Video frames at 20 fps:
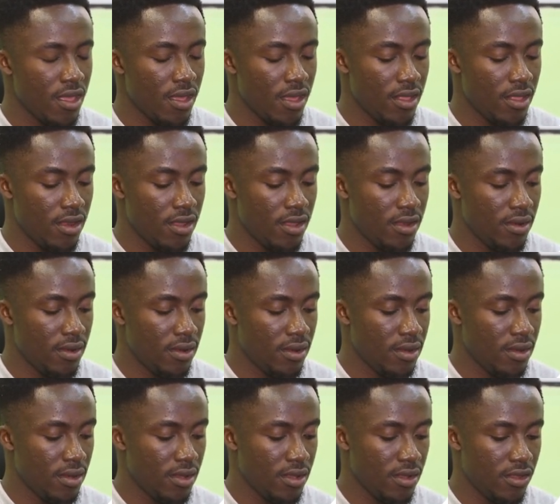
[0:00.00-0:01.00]
and then
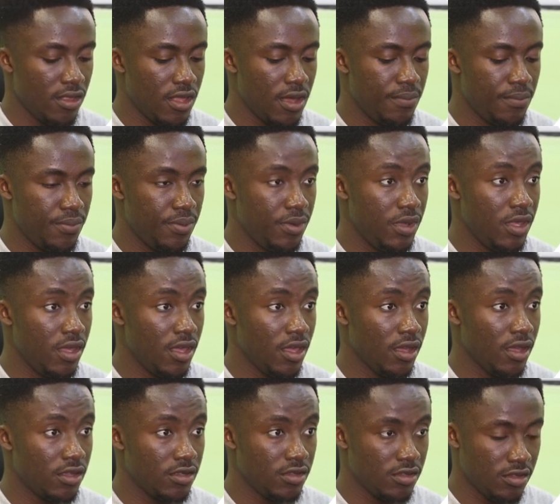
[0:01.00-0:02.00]
that
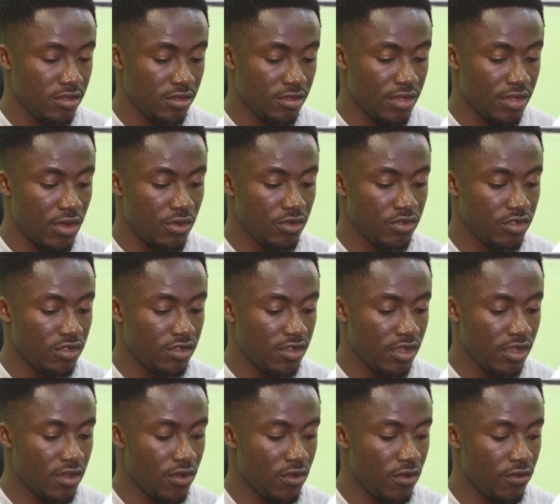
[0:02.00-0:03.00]
px, I want to
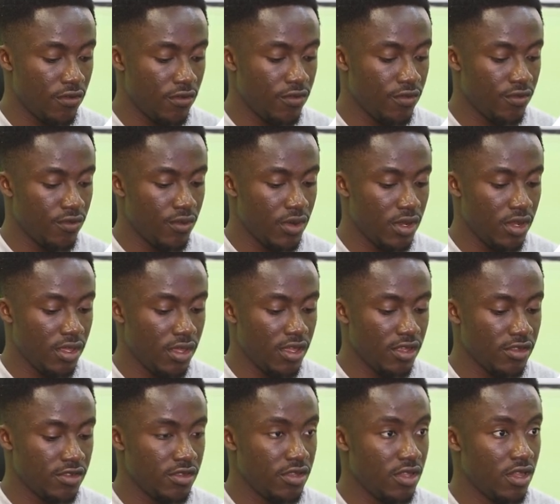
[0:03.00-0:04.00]
take it off when it
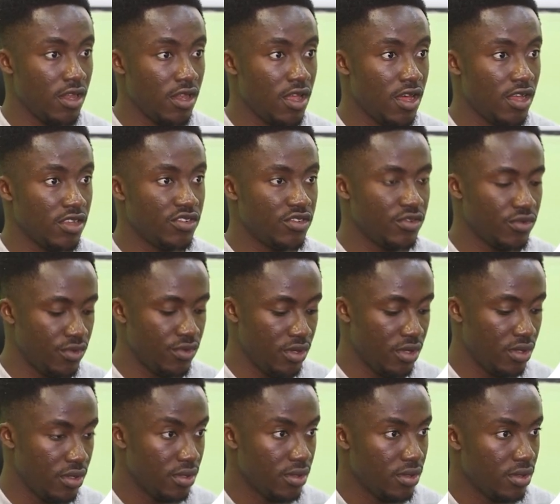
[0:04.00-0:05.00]
gets to the large
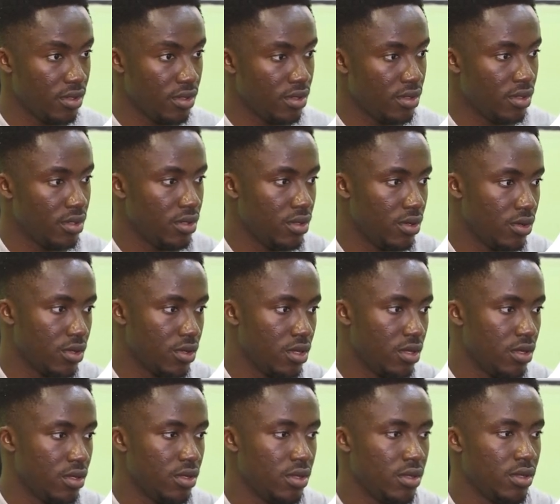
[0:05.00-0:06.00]
screen.
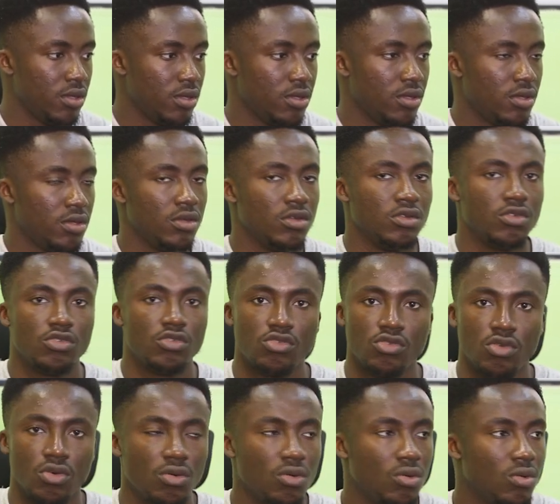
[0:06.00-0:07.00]
Okay,
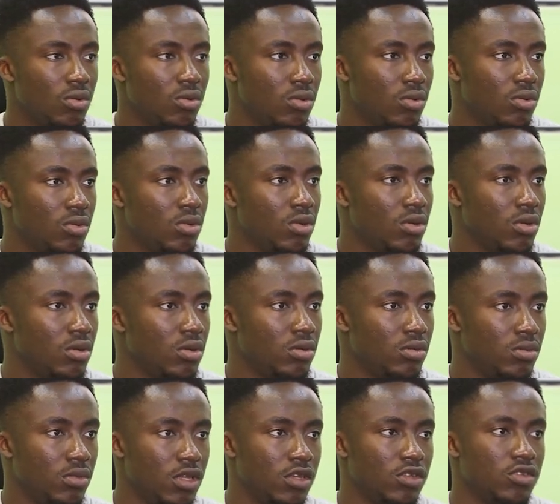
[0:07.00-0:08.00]
so
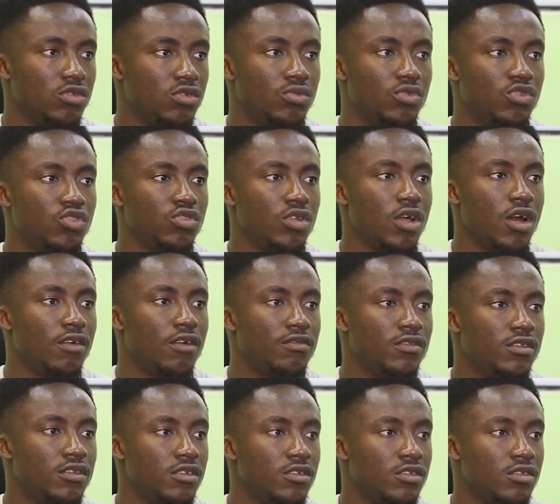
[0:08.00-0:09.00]
yes, we should
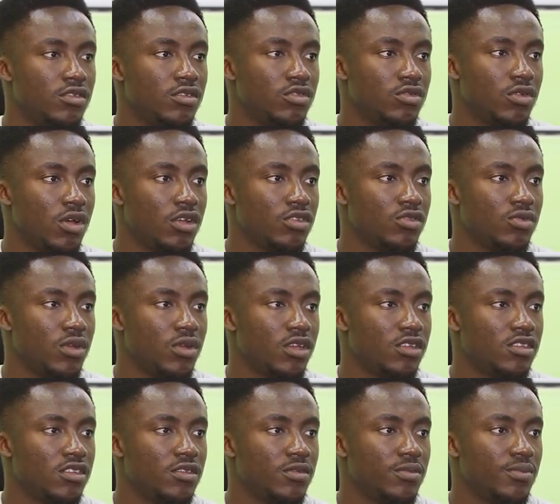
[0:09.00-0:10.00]
have this. So as we
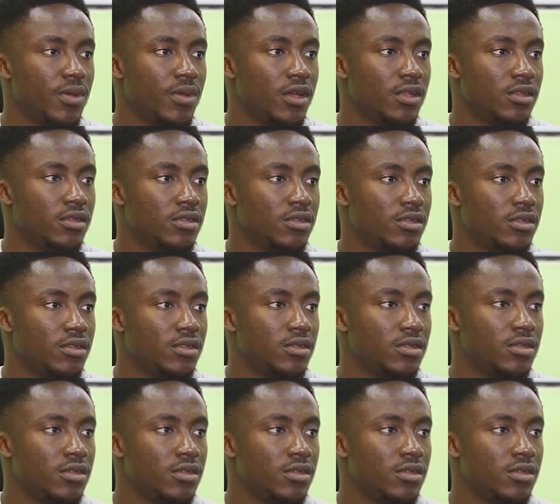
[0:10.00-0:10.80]
expand,